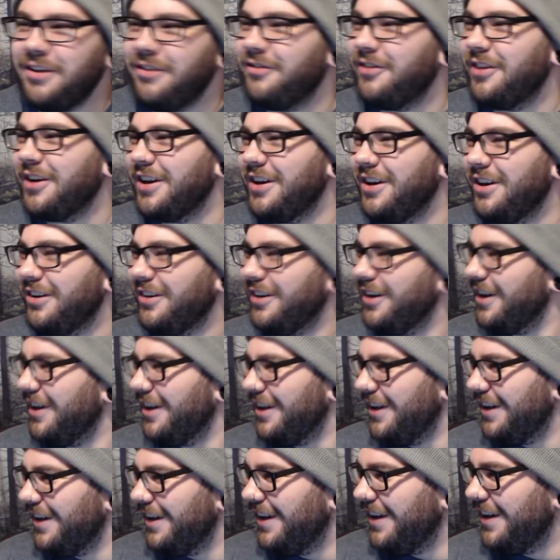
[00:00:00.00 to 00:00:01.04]
I don't fucking know.
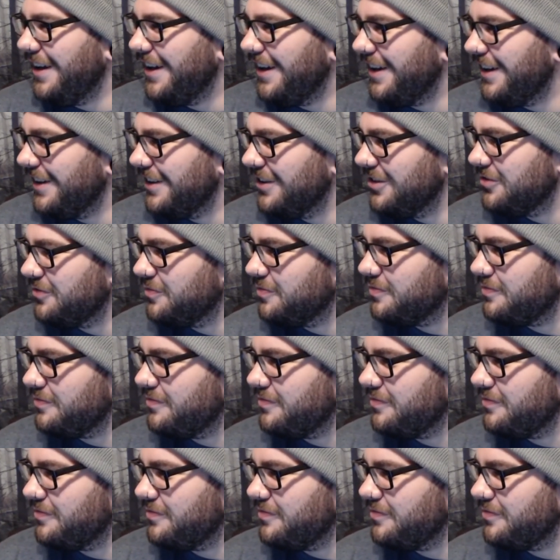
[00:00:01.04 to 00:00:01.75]
But that would be